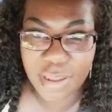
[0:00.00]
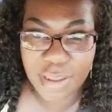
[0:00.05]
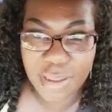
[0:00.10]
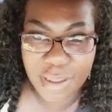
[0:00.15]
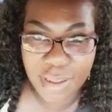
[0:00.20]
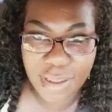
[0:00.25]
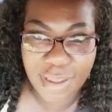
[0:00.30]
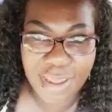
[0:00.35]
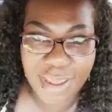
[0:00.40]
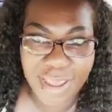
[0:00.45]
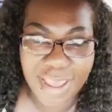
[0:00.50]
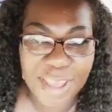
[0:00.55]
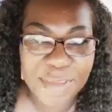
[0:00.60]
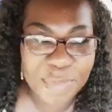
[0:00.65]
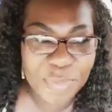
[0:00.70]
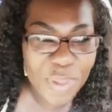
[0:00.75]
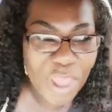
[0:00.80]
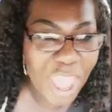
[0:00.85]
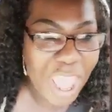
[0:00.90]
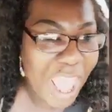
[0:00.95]
Oh.
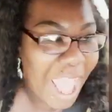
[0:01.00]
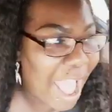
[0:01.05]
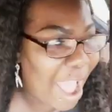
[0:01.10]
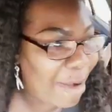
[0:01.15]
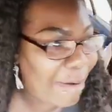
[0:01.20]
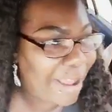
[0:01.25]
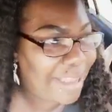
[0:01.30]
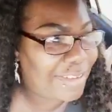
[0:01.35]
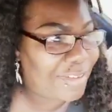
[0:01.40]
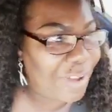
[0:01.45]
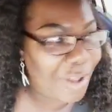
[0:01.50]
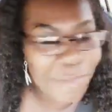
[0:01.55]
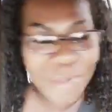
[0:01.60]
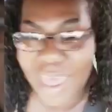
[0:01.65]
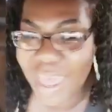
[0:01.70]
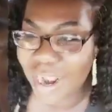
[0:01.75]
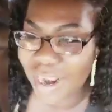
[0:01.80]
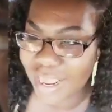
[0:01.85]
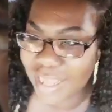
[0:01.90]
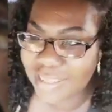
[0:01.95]
Yeah. Alright, so I'm
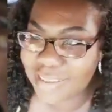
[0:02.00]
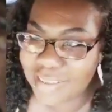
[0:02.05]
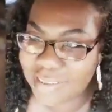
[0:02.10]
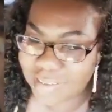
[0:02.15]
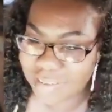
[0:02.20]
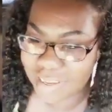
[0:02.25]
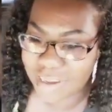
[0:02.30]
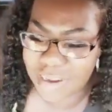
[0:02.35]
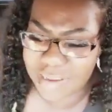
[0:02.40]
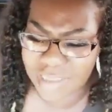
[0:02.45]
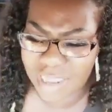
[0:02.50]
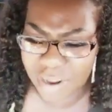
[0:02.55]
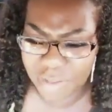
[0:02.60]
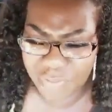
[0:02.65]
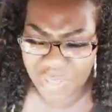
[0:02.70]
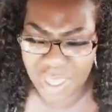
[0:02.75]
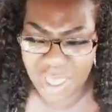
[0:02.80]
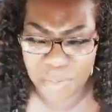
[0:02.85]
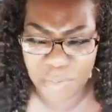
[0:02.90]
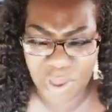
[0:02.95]
headed into Sears. I
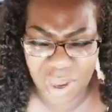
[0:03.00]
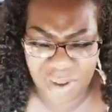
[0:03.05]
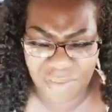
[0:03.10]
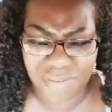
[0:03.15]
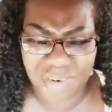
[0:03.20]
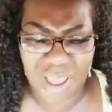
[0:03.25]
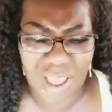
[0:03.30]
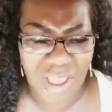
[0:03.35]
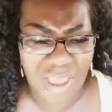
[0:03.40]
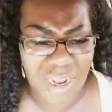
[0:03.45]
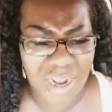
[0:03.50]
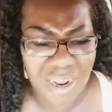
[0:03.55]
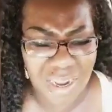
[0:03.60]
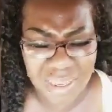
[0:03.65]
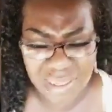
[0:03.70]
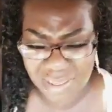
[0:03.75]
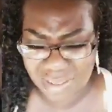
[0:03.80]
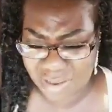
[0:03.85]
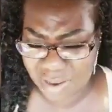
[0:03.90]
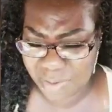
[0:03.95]
don't think I'm going to vlog in
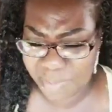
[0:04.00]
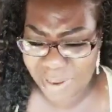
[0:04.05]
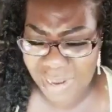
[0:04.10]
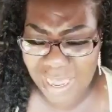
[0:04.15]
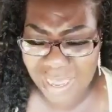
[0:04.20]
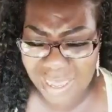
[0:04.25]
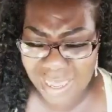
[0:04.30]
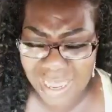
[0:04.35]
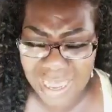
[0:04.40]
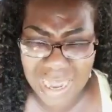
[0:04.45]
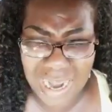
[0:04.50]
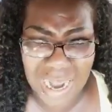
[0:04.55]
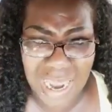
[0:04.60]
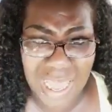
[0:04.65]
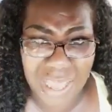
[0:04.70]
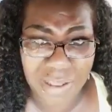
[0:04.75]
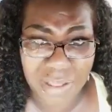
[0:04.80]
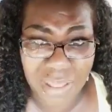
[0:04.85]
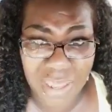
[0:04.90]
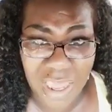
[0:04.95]
there because it's going to be like an in and
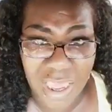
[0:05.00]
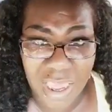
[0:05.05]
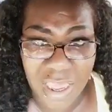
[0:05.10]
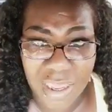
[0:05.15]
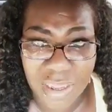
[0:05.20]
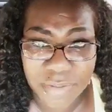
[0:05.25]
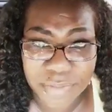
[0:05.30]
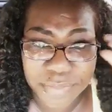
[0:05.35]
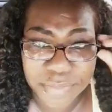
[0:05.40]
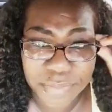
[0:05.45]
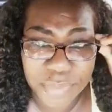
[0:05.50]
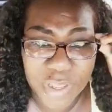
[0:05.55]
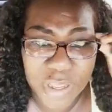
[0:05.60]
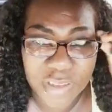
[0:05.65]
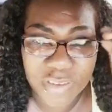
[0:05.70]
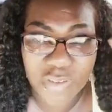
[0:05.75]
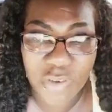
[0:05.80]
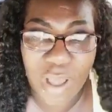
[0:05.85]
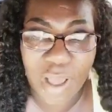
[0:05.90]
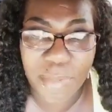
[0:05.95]
out thing.
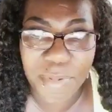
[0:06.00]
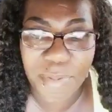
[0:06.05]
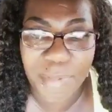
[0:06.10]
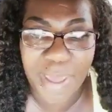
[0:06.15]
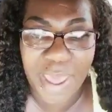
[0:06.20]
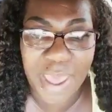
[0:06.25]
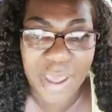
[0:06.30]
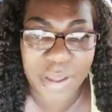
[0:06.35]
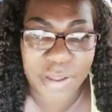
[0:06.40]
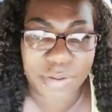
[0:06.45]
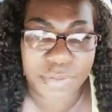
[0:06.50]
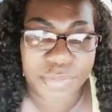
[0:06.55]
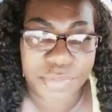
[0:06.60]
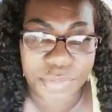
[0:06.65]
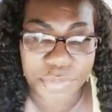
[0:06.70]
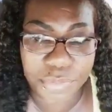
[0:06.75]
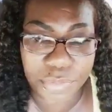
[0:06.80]
So I'll be back.